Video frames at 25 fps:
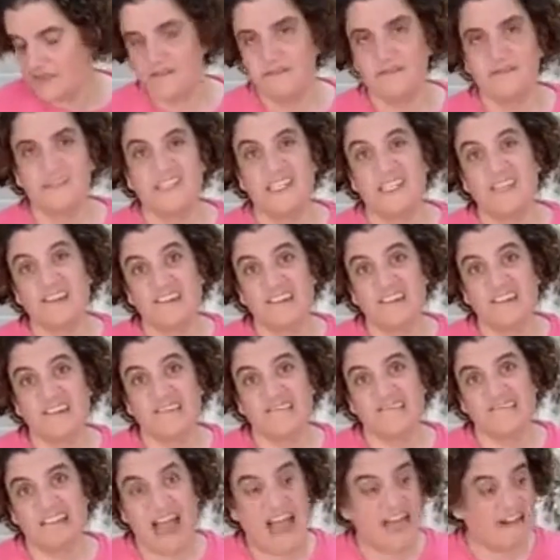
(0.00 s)
cedar,
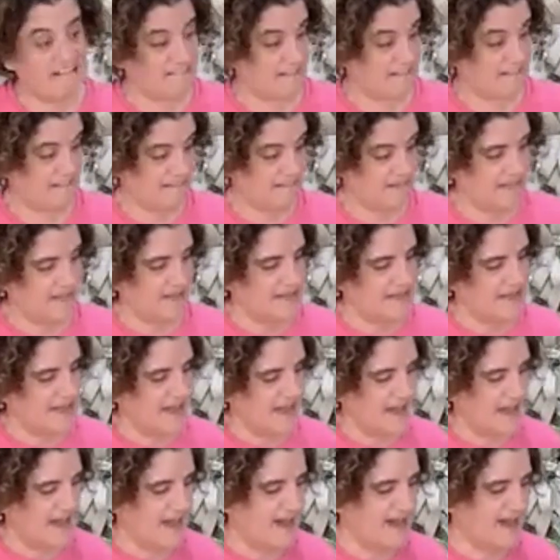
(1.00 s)
I don't
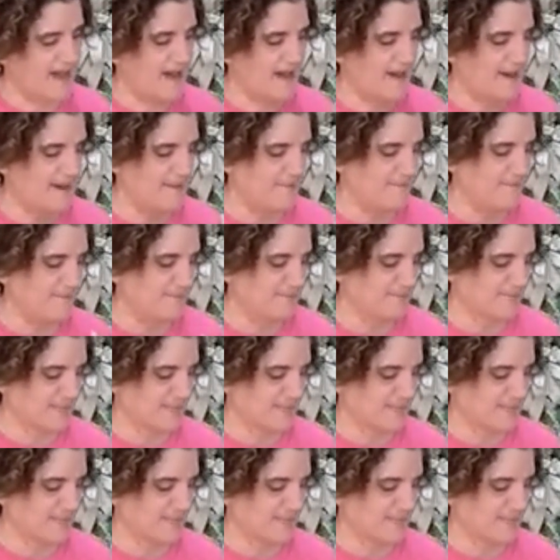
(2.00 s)
know.